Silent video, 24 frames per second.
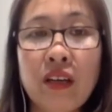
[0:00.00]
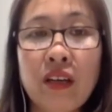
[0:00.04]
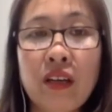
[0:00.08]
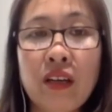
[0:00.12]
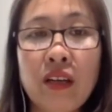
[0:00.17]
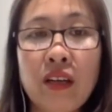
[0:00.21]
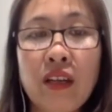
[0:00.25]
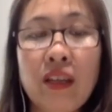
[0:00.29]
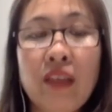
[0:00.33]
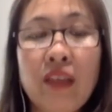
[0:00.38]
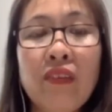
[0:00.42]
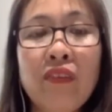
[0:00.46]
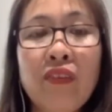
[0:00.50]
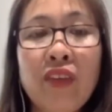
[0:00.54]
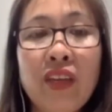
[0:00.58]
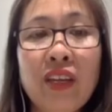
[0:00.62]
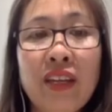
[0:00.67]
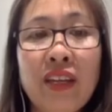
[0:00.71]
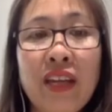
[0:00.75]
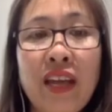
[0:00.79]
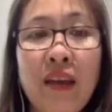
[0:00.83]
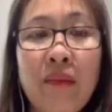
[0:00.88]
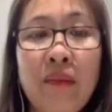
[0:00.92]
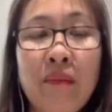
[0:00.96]
in
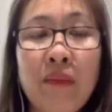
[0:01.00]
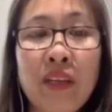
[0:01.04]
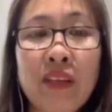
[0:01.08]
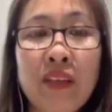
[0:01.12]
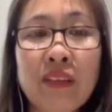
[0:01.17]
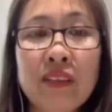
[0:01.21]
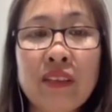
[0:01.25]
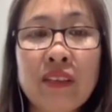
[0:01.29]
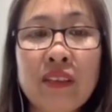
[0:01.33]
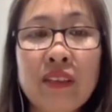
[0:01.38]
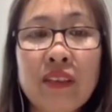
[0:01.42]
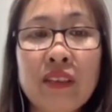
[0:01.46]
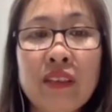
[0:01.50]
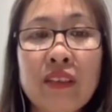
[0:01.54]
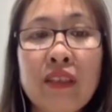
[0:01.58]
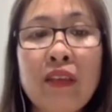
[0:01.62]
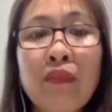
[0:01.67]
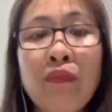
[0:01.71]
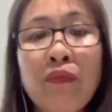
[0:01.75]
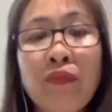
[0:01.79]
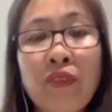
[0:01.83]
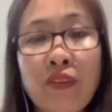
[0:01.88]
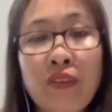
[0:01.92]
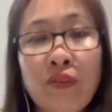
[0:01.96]
Vietnam is
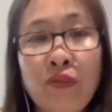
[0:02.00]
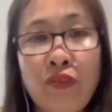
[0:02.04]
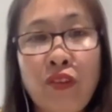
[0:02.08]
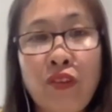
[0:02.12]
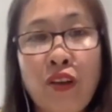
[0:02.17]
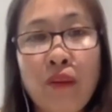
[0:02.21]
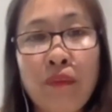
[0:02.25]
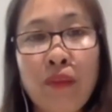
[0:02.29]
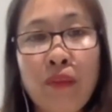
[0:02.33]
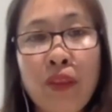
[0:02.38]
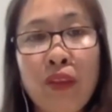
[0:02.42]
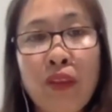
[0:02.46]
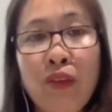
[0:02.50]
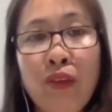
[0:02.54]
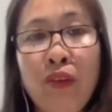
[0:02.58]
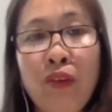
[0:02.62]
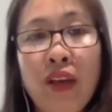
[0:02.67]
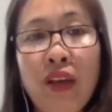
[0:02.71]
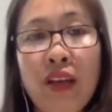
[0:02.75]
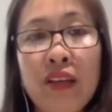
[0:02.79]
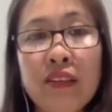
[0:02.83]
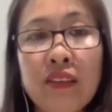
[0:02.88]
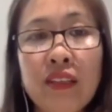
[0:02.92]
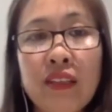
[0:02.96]
different from the
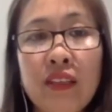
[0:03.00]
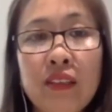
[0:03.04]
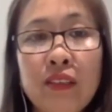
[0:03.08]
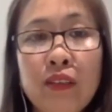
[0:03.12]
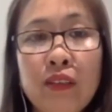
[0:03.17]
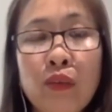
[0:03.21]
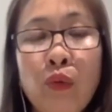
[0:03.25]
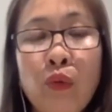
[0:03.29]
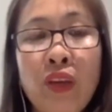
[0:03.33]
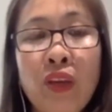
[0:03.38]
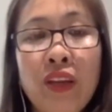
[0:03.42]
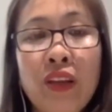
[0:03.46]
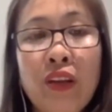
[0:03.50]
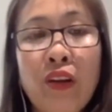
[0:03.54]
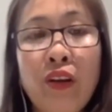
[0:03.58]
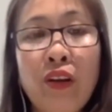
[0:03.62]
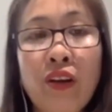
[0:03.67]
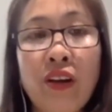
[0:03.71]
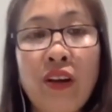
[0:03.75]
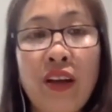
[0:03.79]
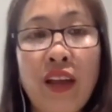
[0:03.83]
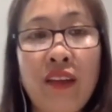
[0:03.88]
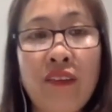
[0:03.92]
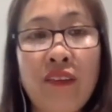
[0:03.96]
US. Is we
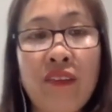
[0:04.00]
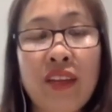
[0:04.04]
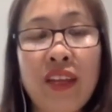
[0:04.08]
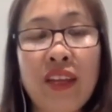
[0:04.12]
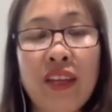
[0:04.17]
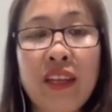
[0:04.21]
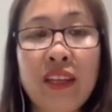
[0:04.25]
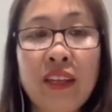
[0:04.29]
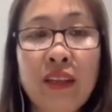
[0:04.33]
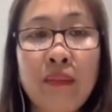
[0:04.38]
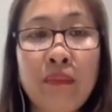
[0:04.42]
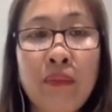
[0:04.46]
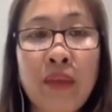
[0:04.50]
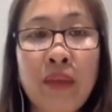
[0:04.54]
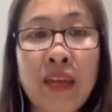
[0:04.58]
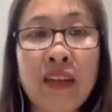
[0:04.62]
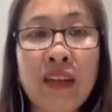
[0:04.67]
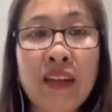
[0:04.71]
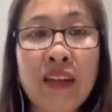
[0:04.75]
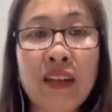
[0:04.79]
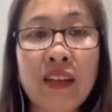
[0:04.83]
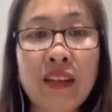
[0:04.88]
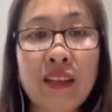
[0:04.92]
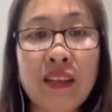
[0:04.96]
don't have
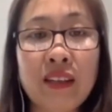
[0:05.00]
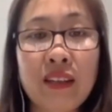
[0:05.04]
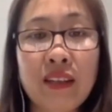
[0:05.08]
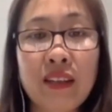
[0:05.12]
independent